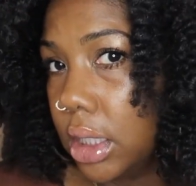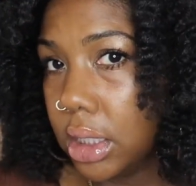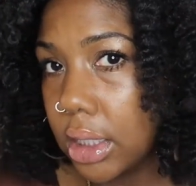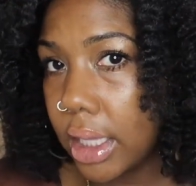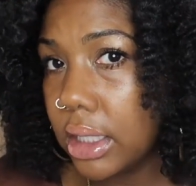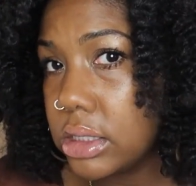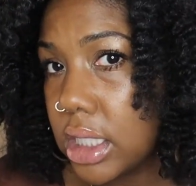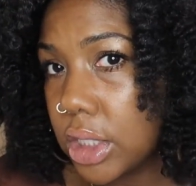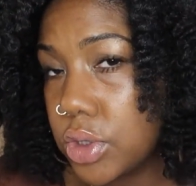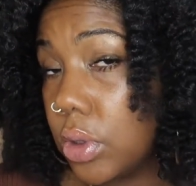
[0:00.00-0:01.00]
Okay, let's
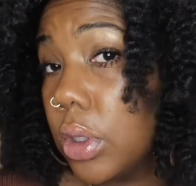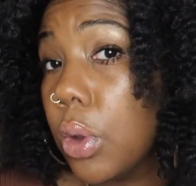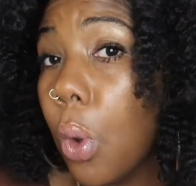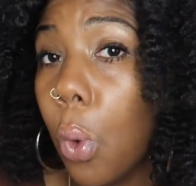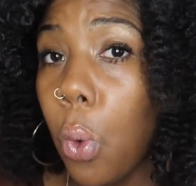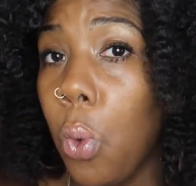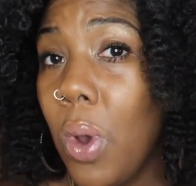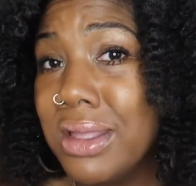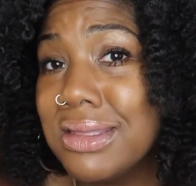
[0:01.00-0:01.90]
get into it one